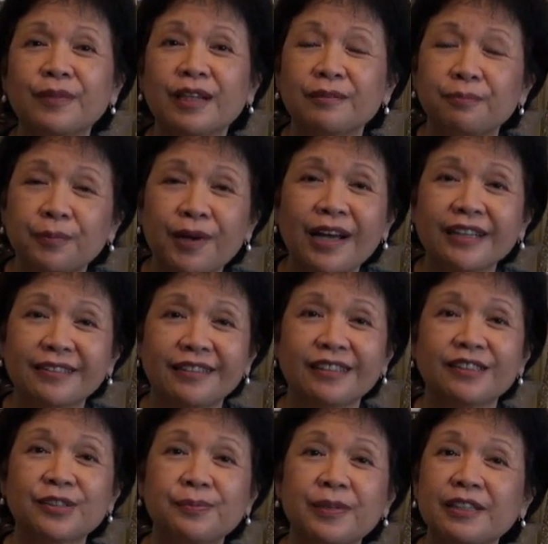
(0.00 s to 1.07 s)
that
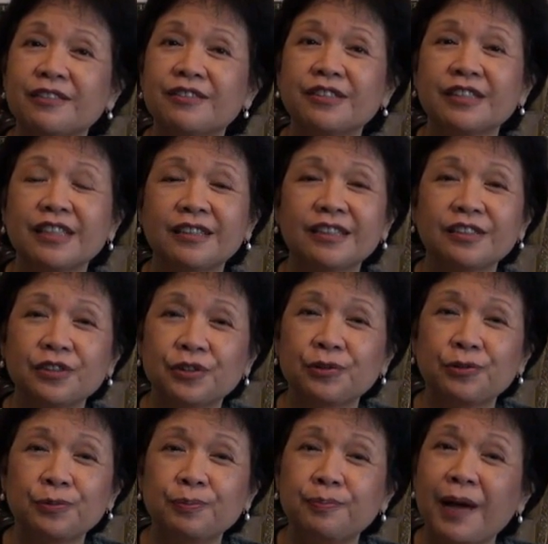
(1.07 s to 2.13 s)
practice because it is
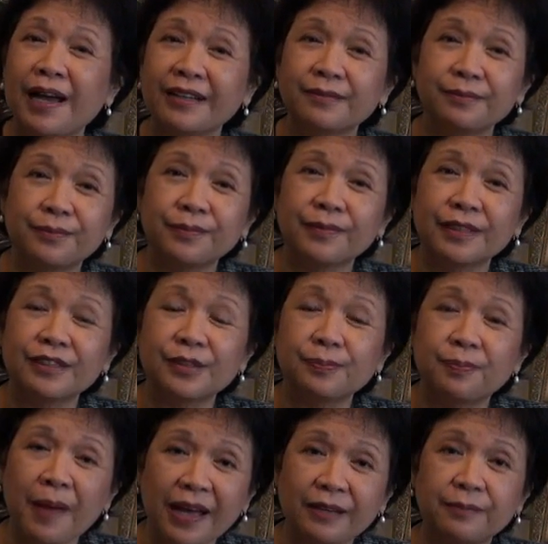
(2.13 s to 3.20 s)
it's
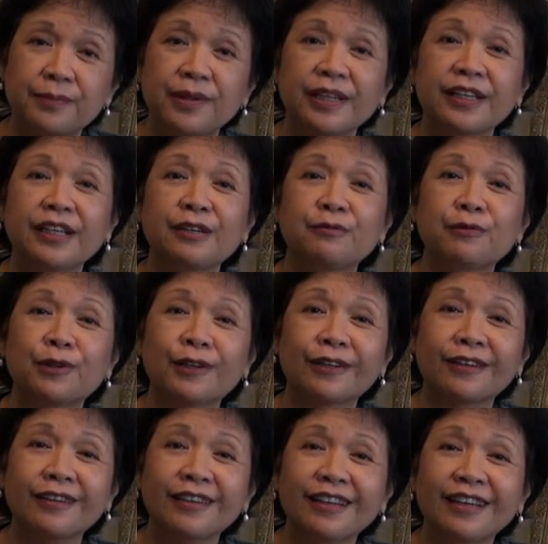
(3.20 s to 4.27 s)
back-breaking work,